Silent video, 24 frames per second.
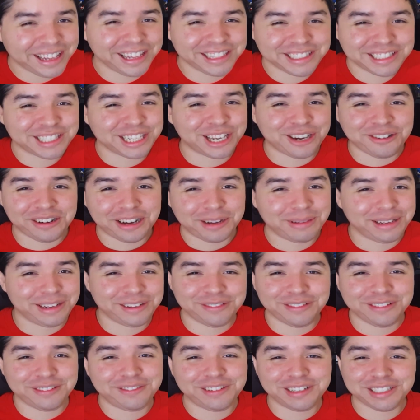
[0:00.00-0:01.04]
So, I mean,
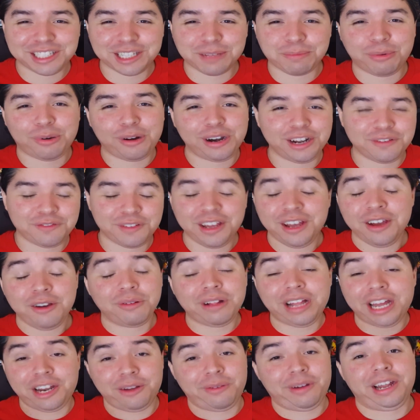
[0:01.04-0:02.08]
what's the point of...
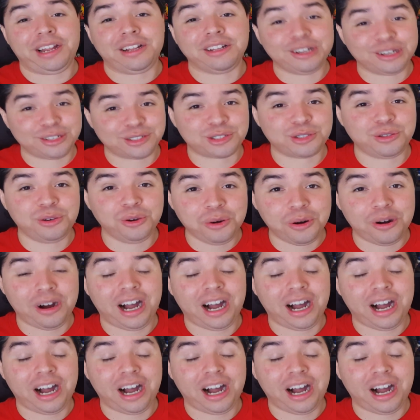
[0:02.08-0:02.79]
Well, anyway, it looks cool.